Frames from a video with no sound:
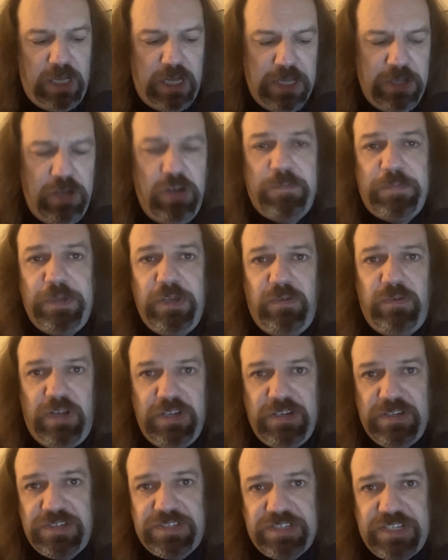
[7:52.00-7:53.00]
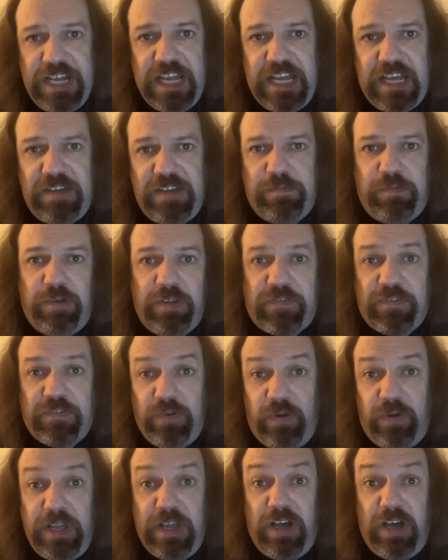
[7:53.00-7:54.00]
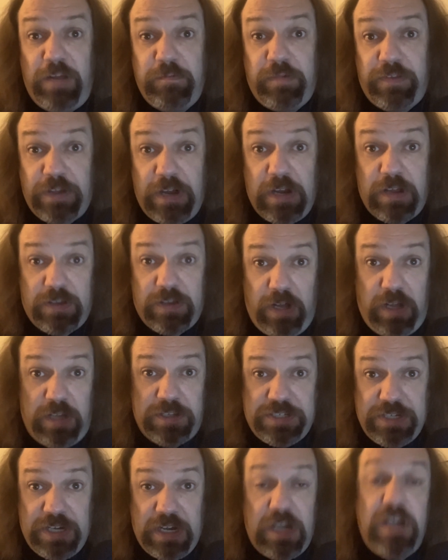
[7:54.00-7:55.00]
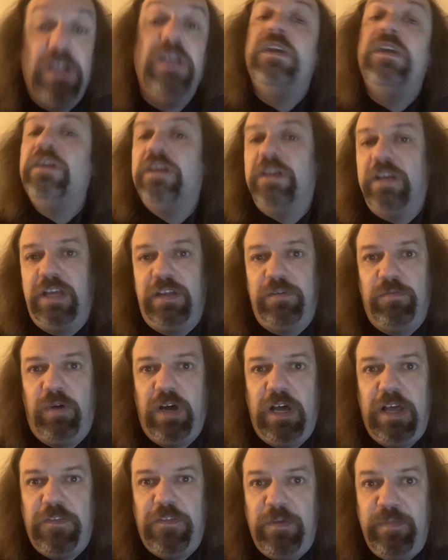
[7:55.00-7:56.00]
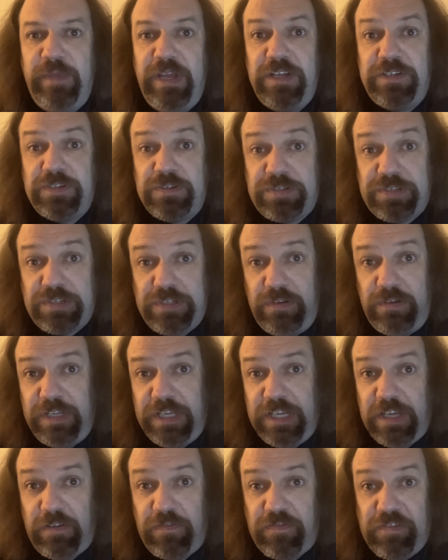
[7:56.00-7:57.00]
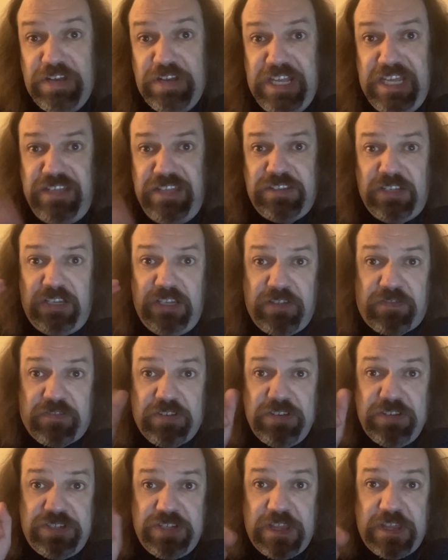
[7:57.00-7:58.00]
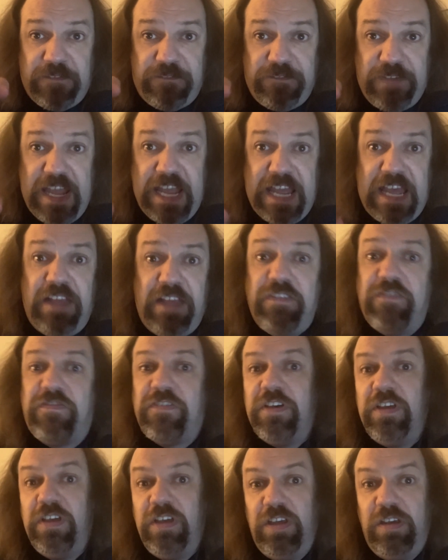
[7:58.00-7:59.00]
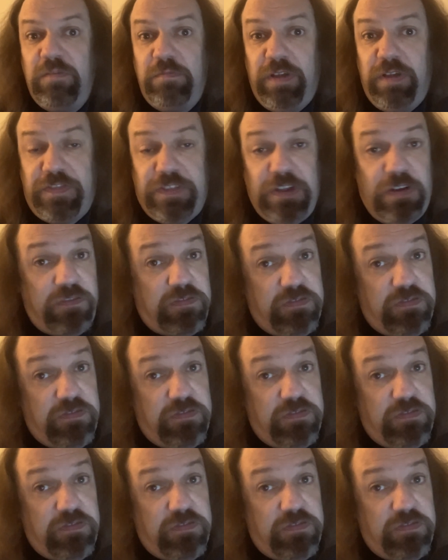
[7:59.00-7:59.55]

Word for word: I hope you understand what's going on with our culture and why the major studios need to listen to the fans, but they're